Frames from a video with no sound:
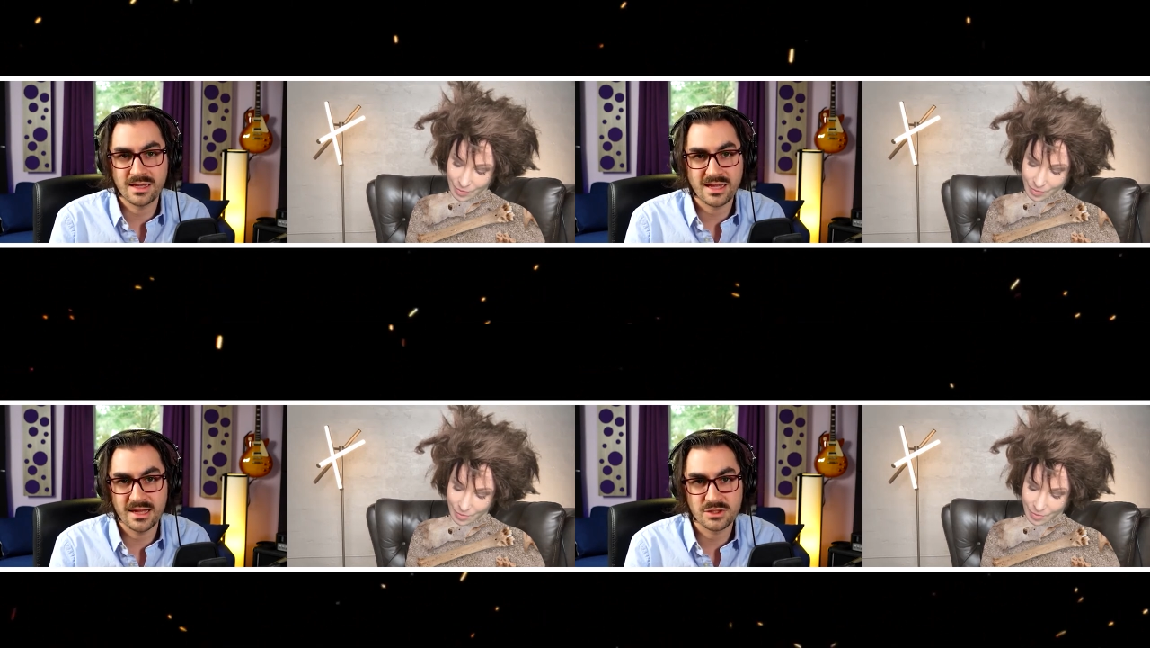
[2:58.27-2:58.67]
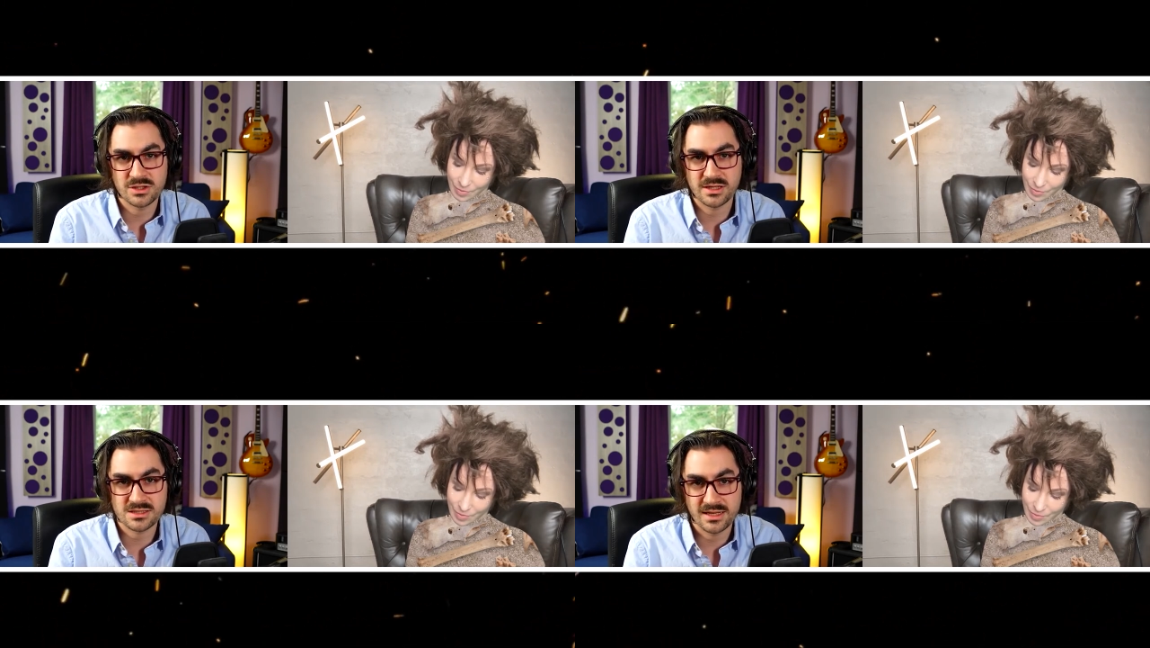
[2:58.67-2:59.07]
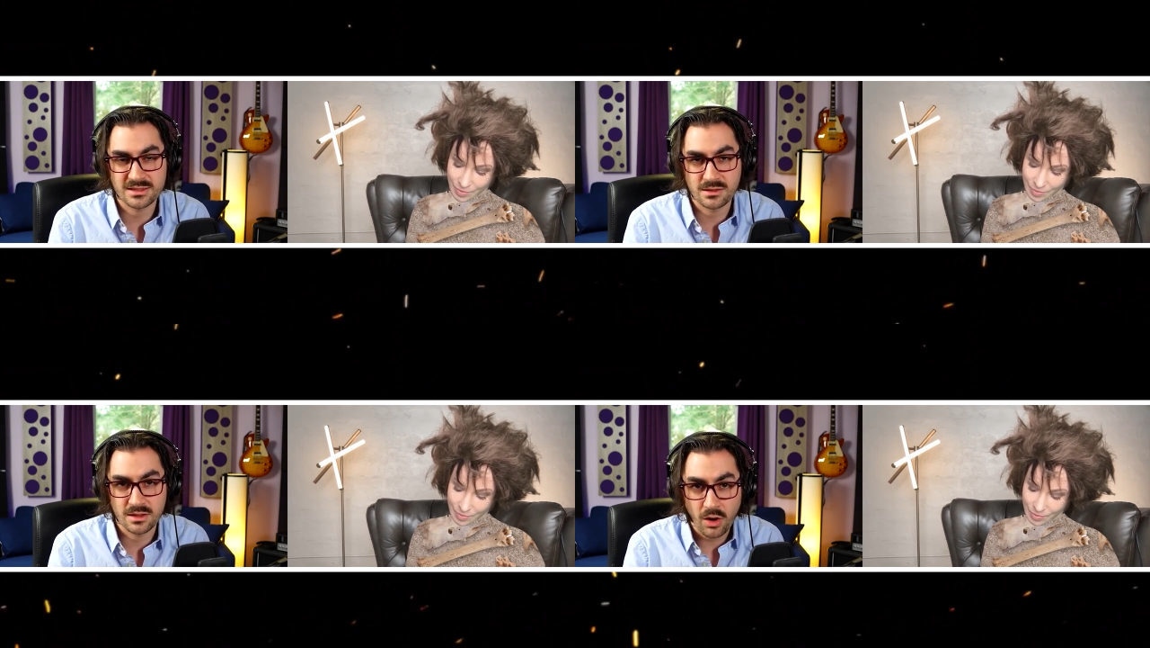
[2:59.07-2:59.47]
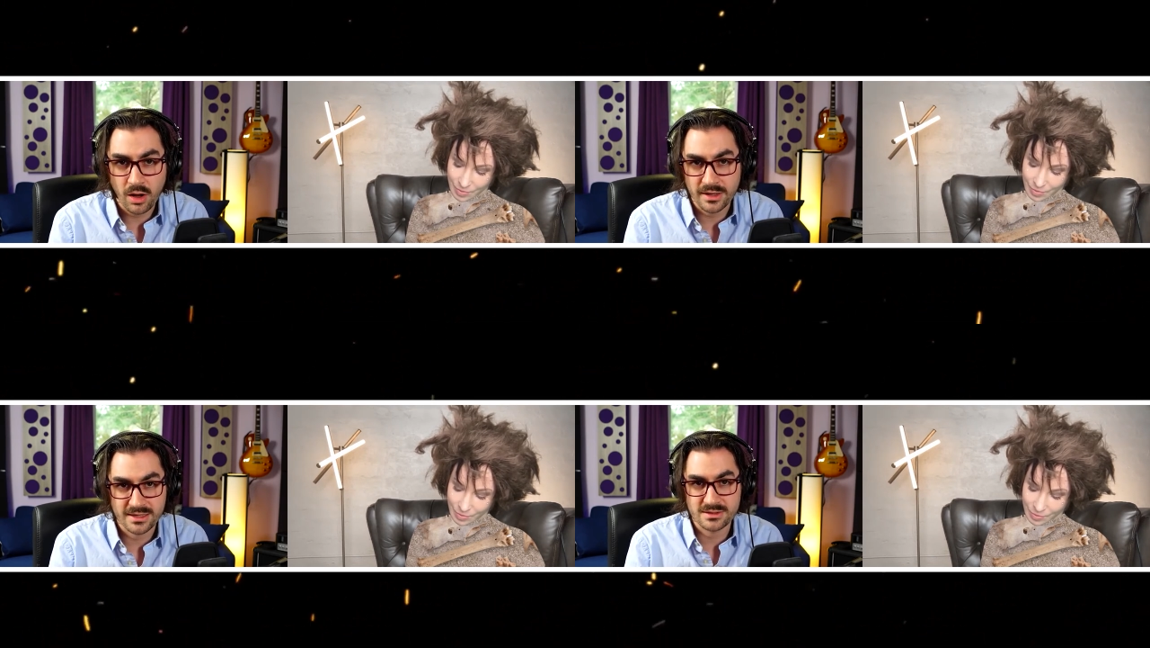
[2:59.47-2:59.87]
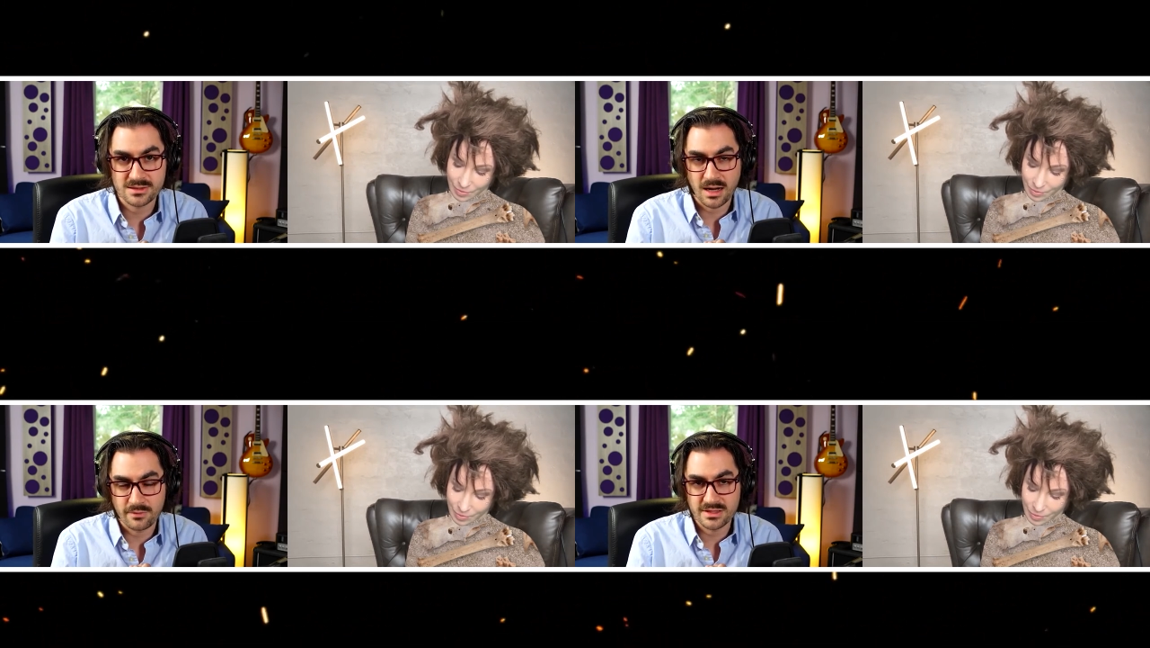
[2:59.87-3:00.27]
Speaker 1: engage and excite an
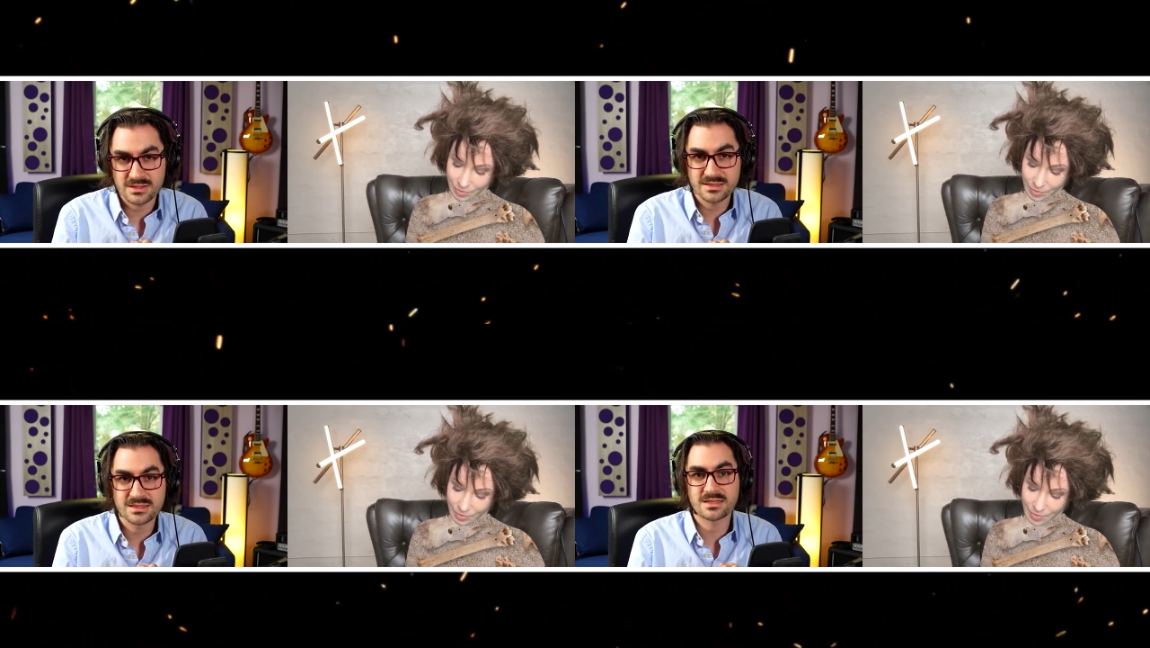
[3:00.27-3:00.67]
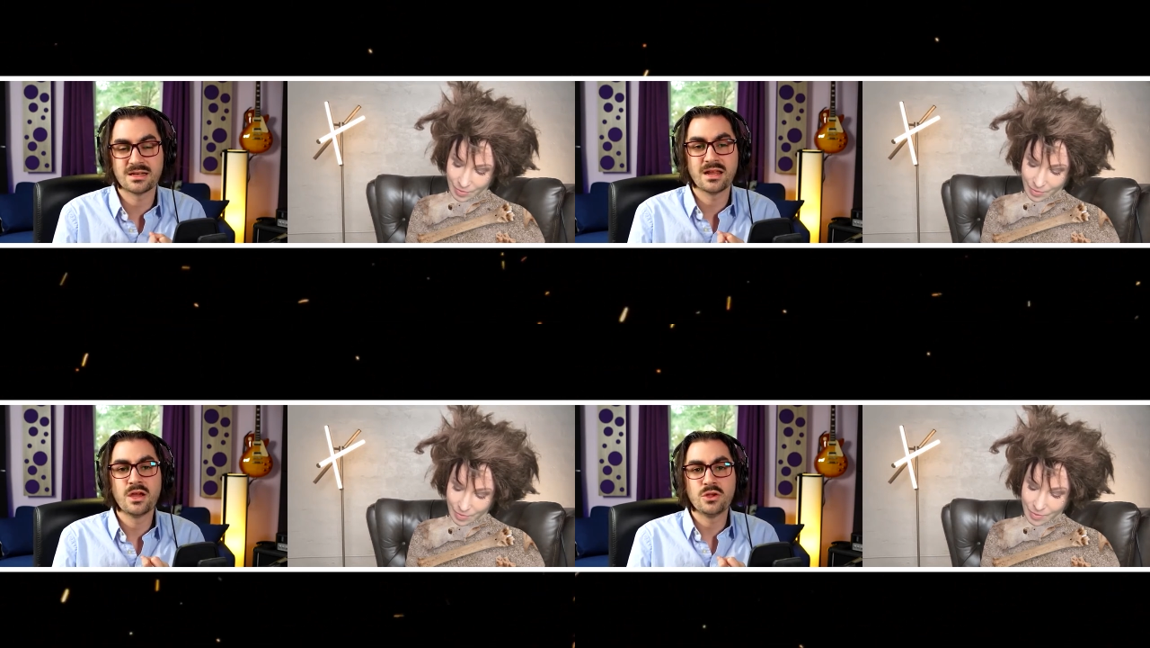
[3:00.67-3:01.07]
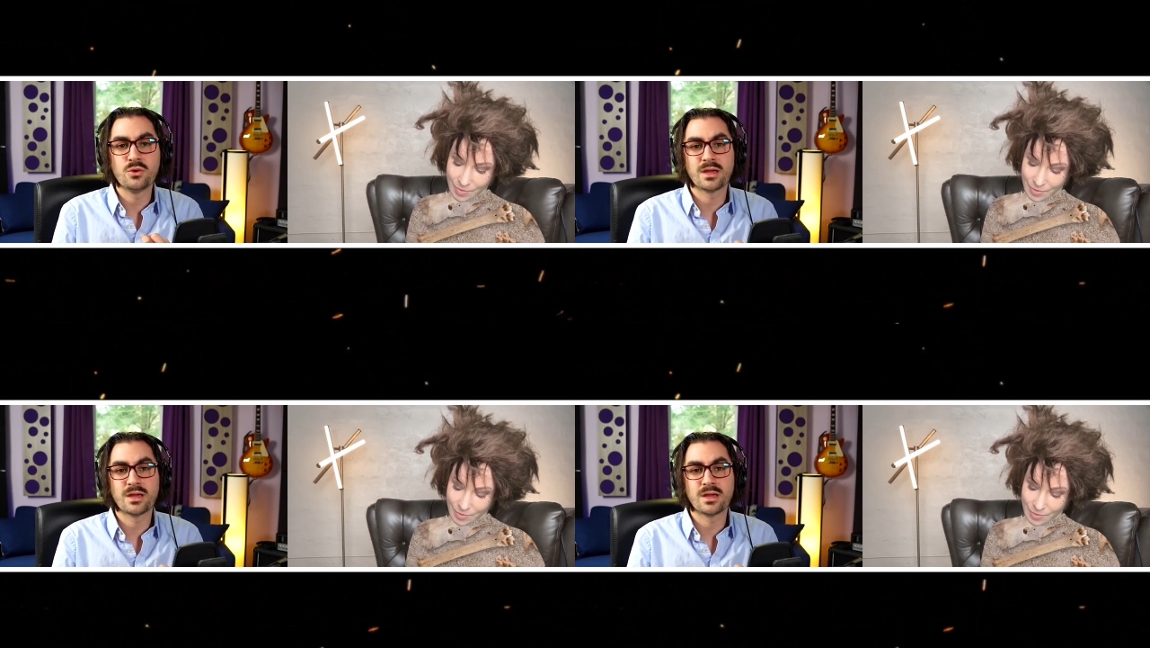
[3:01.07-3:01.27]
audience it obviously doesn't you